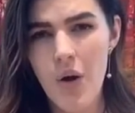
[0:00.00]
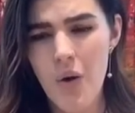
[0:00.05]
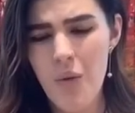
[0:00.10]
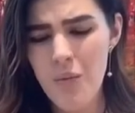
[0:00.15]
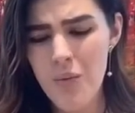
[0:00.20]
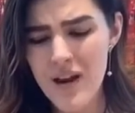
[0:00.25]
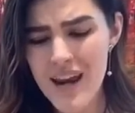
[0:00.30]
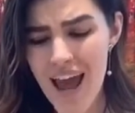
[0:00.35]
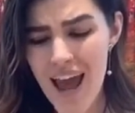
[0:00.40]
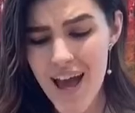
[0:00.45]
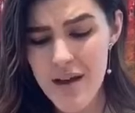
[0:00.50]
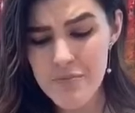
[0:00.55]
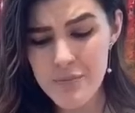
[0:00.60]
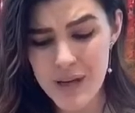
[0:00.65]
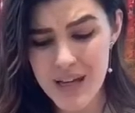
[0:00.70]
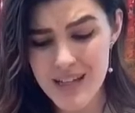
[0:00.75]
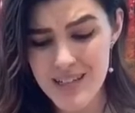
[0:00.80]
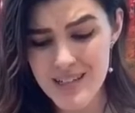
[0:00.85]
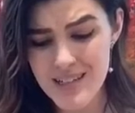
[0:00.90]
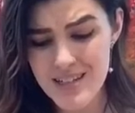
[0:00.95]
What
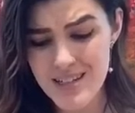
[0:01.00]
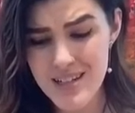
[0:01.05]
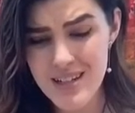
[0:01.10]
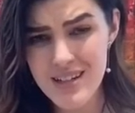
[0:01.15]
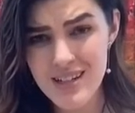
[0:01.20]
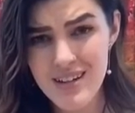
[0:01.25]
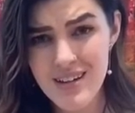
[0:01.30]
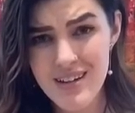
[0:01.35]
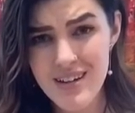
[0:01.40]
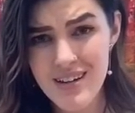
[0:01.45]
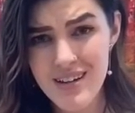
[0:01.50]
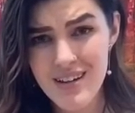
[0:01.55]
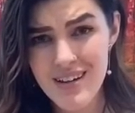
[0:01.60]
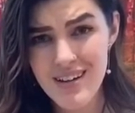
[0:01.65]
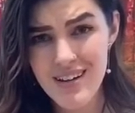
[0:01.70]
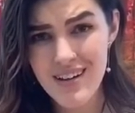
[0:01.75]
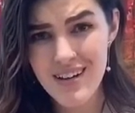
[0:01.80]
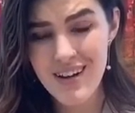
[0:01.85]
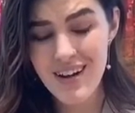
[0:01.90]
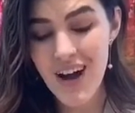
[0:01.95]
happened?
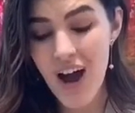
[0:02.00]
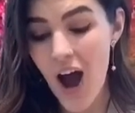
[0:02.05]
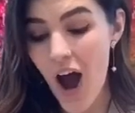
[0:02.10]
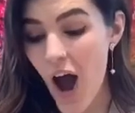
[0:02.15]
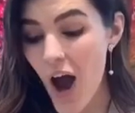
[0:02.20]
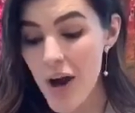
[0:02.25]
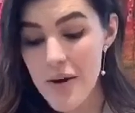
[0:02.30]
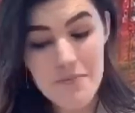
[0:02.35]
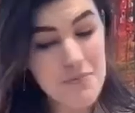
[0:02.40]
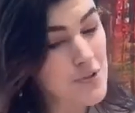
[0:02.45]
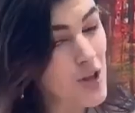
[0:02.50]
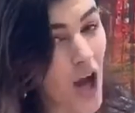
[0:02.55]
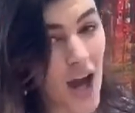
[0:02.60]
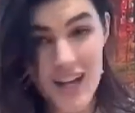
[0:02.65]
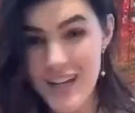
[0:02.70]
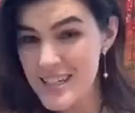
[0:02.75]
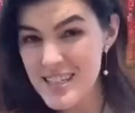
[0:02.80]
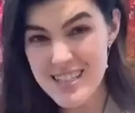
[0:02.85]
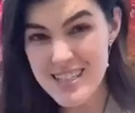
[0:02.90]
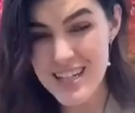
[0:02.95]
Our
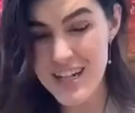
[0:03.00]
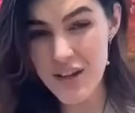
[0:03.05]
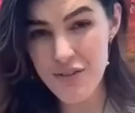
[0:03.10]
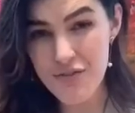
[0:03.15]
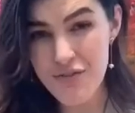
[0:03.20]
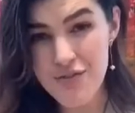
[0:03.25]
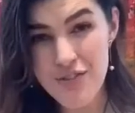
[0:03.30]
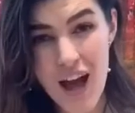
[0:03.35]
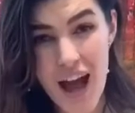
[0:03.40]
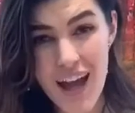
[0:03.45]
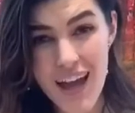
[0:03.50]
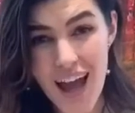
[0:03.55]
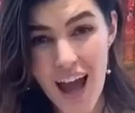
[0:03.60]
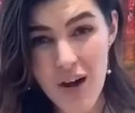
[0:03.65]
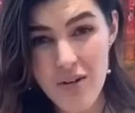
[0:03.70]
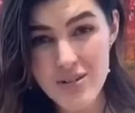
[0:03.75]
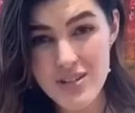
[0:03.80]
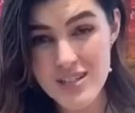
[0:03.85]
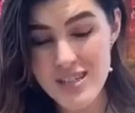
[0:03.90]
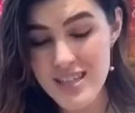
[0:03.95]
block didn't fly
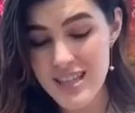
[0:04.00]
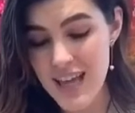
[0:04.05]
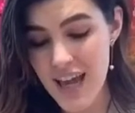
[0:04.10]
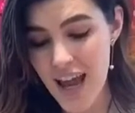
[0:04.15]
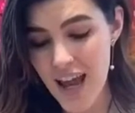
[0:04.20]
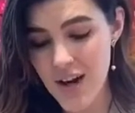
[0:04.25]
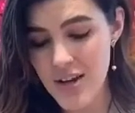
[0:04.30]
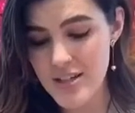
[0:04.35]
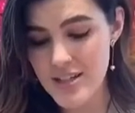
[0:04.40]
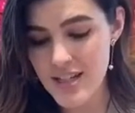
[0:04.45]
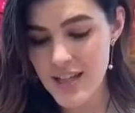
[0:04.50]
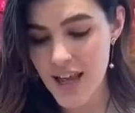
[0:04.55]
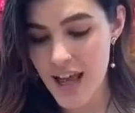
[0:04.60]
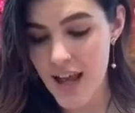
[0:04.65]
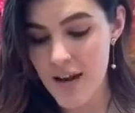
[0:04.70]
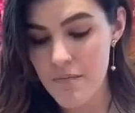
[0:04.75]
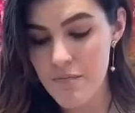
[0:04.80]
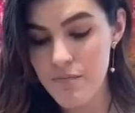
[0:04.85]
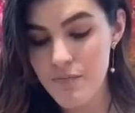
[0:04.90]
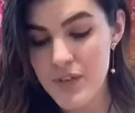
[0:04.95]
out into the air, did it?
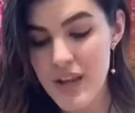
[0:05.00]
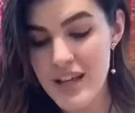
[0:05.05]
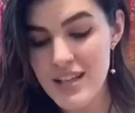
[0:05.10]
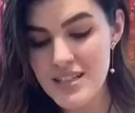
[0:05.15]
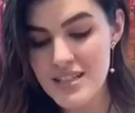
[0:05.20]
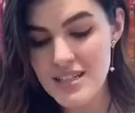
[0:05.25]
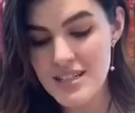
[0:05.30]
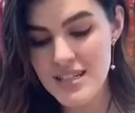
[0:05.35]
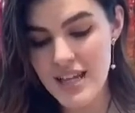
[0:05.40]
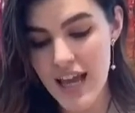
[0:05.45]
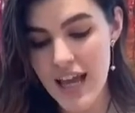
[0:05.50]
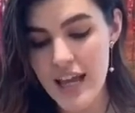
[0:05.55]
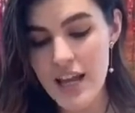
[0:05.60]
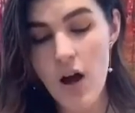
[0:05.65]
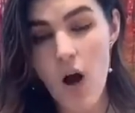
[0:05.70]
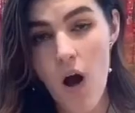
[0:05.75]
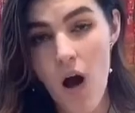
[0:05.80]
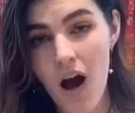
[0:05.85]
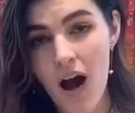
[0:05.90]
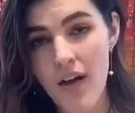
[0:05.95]
It stayed
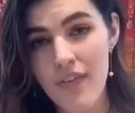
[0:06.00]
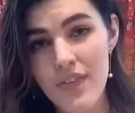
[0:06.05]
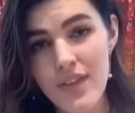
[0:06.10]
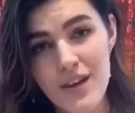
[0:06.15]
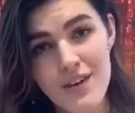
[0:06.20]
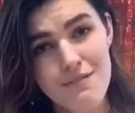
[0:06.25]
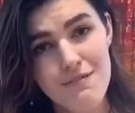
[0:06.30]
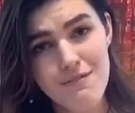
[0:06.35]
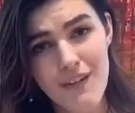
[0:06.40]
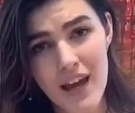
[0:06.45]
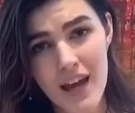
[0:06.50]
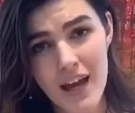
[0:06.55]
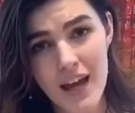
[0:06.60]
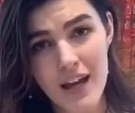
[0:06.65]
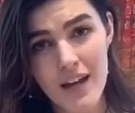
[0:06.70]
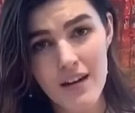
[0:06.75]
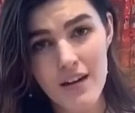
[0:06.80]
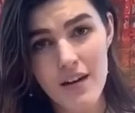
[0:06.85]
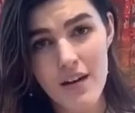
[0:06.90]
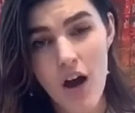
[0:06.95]
on the
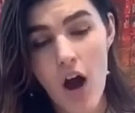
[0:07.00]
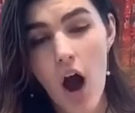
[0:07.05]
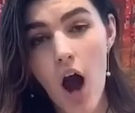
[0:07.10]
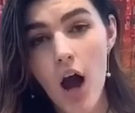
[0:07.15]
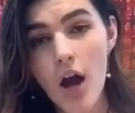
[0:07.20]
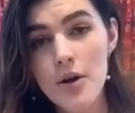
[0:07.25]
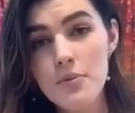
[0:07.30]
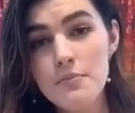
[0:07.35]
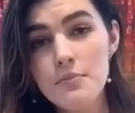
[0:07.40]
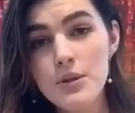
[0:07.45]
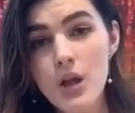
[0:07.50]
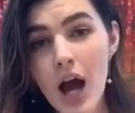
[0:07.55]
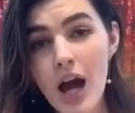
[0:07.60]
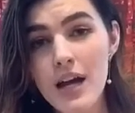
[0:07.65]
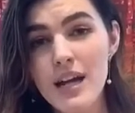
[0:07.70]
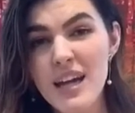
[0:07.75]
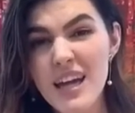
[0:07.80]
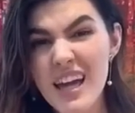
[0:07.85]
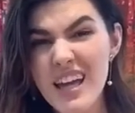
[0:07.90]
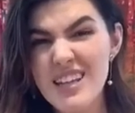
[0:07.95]
fan. Our
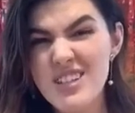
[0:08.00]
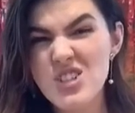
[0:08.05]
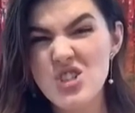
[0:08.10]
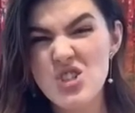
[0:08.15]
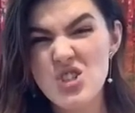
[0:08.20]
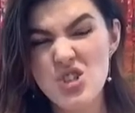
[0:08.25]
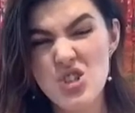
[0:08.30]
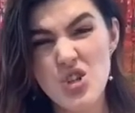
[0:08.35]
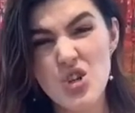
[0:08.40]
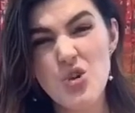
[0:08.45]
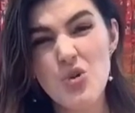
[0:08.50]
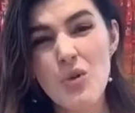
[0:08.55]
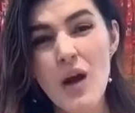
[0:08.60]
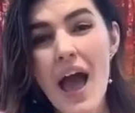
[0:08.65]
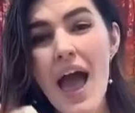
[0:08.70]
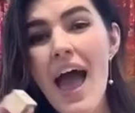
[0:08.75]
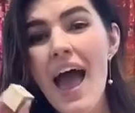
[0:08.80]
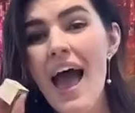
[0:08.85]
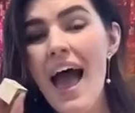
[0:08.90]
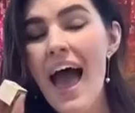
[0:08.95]
block is too
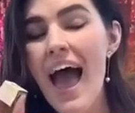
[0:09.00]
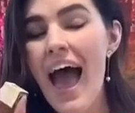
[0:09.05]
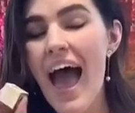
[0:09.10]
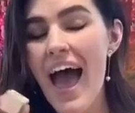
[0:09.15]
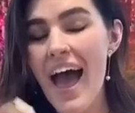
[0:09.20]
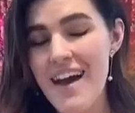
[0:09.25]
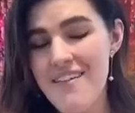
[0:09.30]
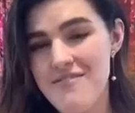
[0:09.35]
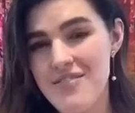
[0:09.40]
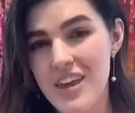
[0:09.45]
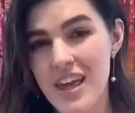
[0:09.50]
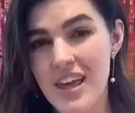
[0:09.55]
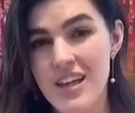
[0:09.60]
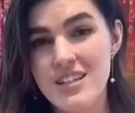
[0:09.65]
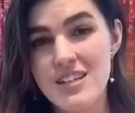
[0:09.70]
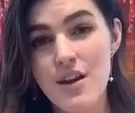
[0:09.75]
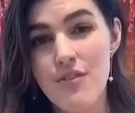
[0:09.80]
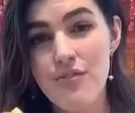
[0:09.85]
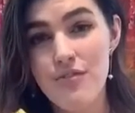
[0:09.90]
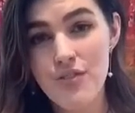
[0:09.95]
heavy
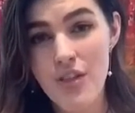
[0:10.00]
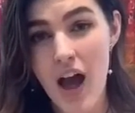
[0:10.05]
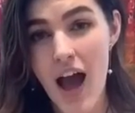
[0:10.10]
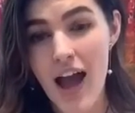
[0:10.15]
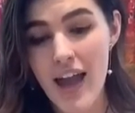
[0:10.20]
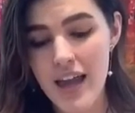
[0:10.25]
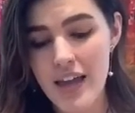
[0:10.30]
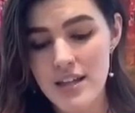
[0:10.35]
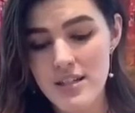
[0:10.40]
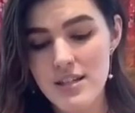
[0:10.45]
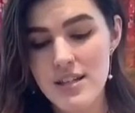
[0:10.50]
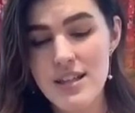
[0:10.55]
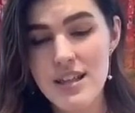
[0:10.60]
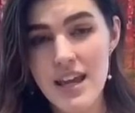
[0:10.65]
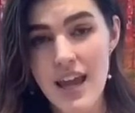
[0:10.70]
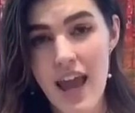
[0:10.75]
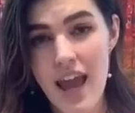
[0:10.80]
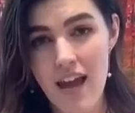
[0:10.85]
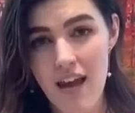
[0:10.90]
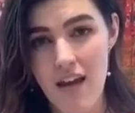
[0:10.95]
to fly into
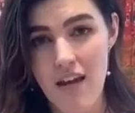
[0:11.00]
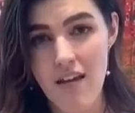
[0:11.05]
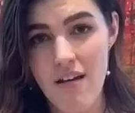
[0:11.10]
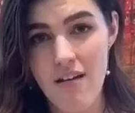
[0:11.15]
the air.